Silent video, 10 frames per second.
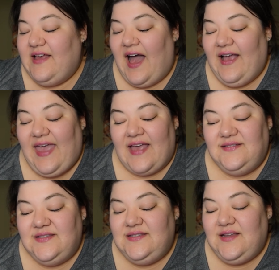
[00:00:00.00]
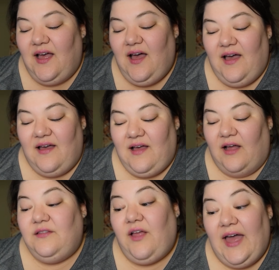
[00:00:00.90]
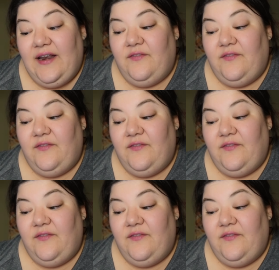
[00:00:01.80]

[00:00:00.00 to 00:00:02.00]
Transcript: against a lot